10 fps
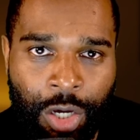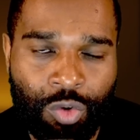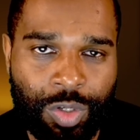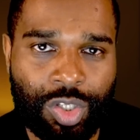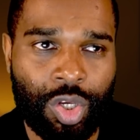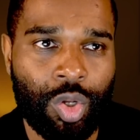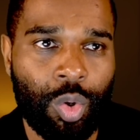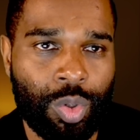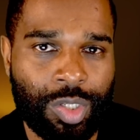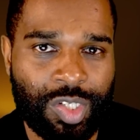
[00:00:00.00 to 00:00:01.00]
Christian
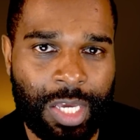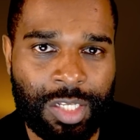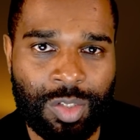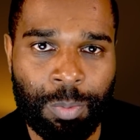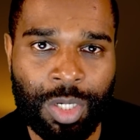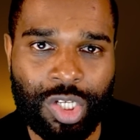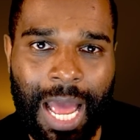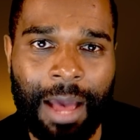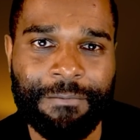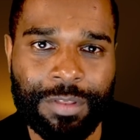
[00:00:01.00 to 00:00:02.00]
Horner said as much
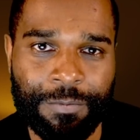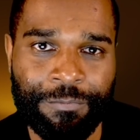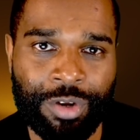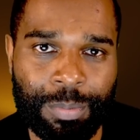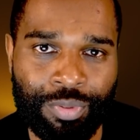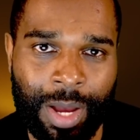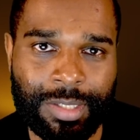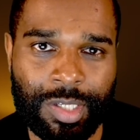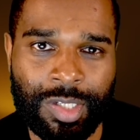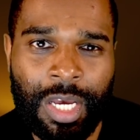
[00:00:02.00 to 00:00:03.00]
after free
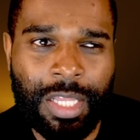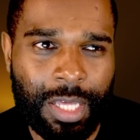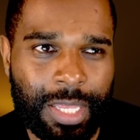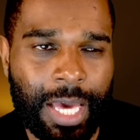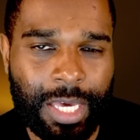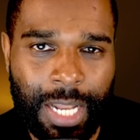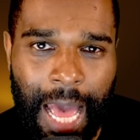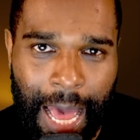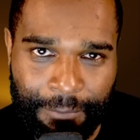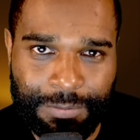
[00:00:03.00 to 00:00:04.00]
practice that they're going to
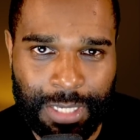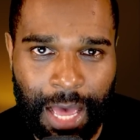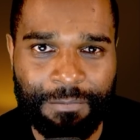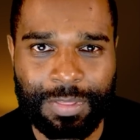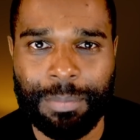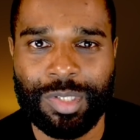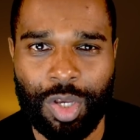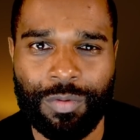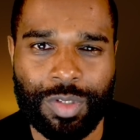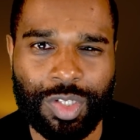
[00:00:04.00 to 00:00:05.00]
have
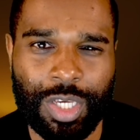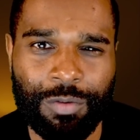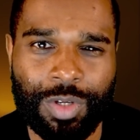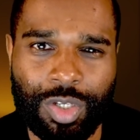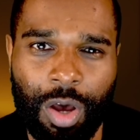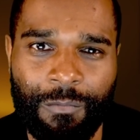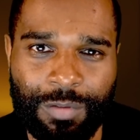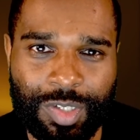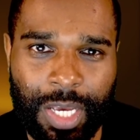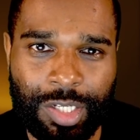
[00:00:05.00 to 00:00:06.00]
themselves a serious
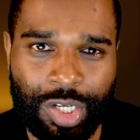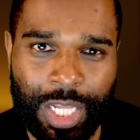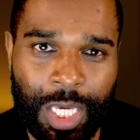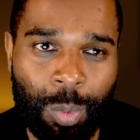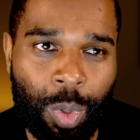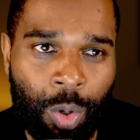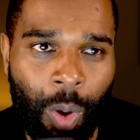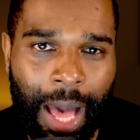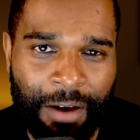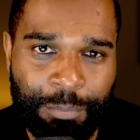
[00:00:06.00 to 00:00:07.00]
conversation. He will
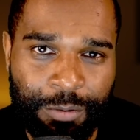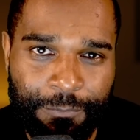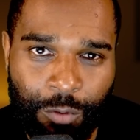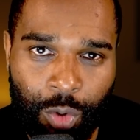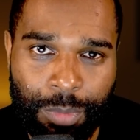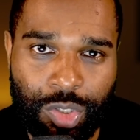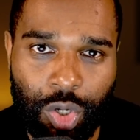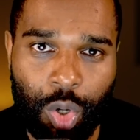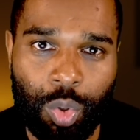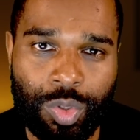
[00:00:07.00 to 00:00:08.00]
have performance
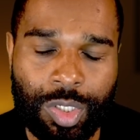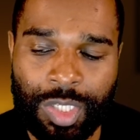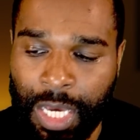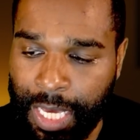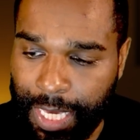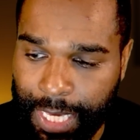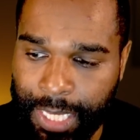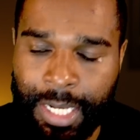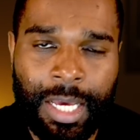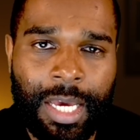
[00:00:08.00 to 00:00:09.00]
clauses
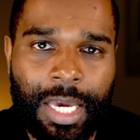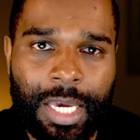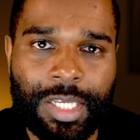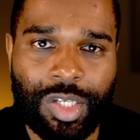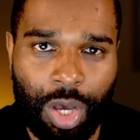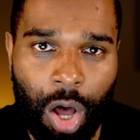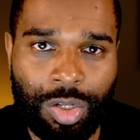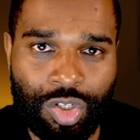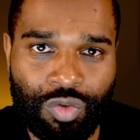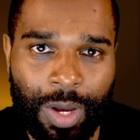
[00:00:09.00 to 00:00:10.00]
in his
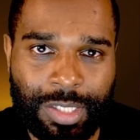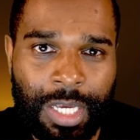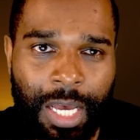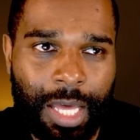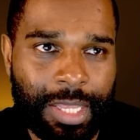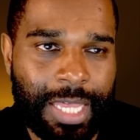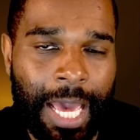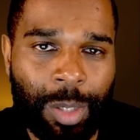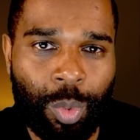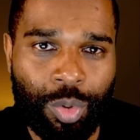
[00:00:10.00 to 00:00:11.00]
contract and
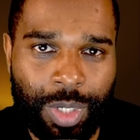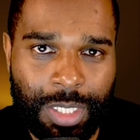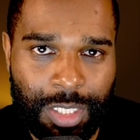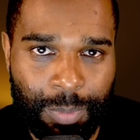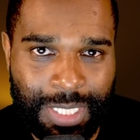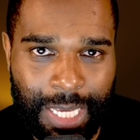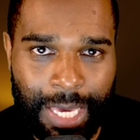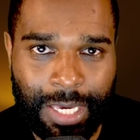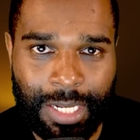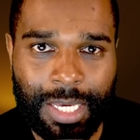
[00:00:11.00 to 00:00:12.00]
they will need to be
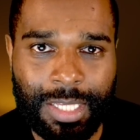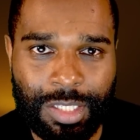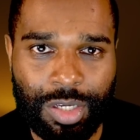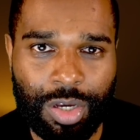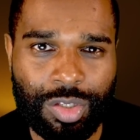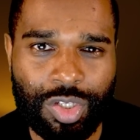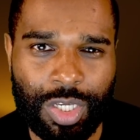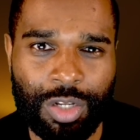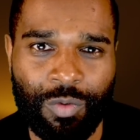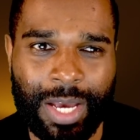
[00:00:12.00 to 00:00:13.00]
taken into
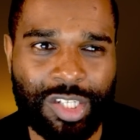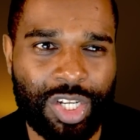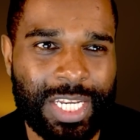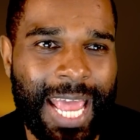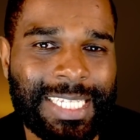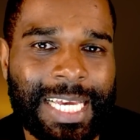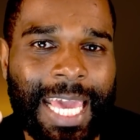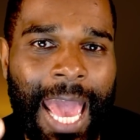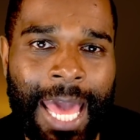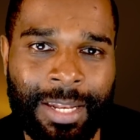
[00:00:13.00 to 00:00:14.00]
consideration. Yet
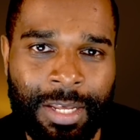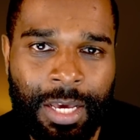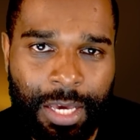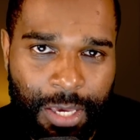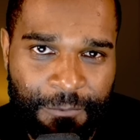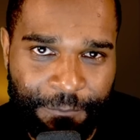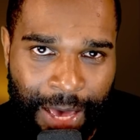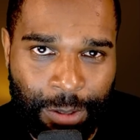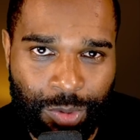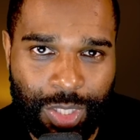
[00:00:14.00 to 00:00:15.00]
again, he
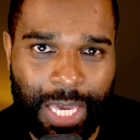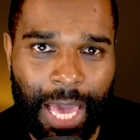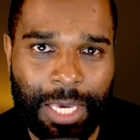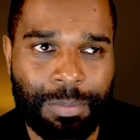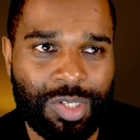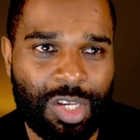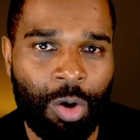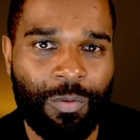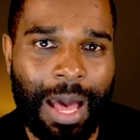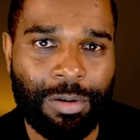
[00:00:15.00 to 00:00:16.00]
fails to get
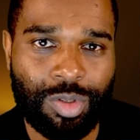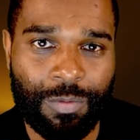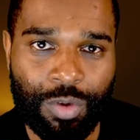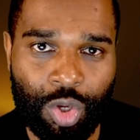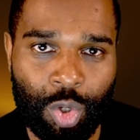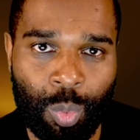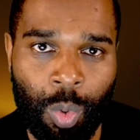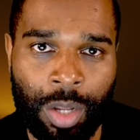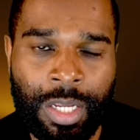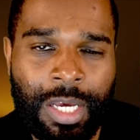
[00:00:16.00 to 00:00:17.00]
himself out of
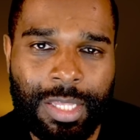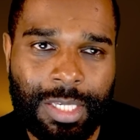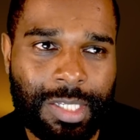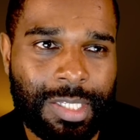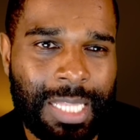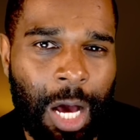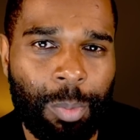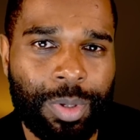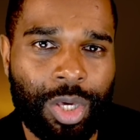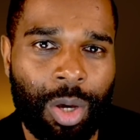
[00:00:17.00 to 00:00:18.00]
Q1. This is now
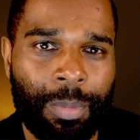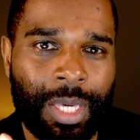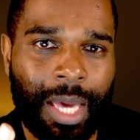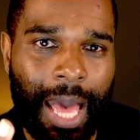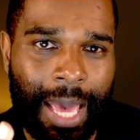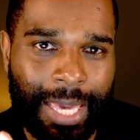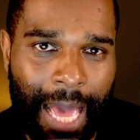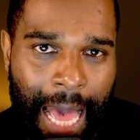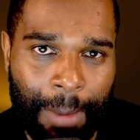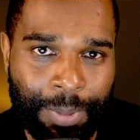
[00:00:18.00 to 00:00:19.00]
becoming a
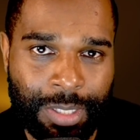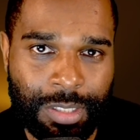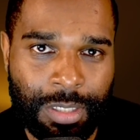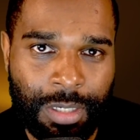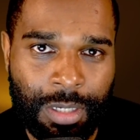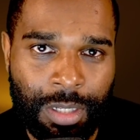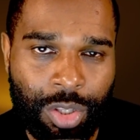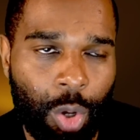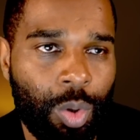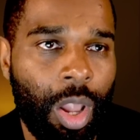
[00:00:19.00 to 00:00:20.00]
habit.
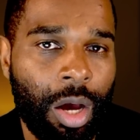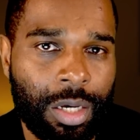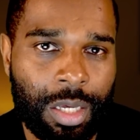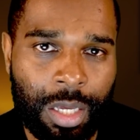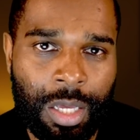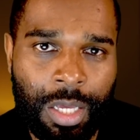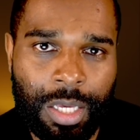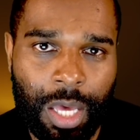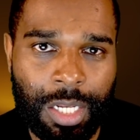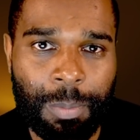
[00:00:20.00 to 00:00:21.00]
No longer
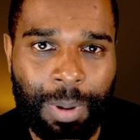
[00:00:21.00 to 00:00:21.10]
can he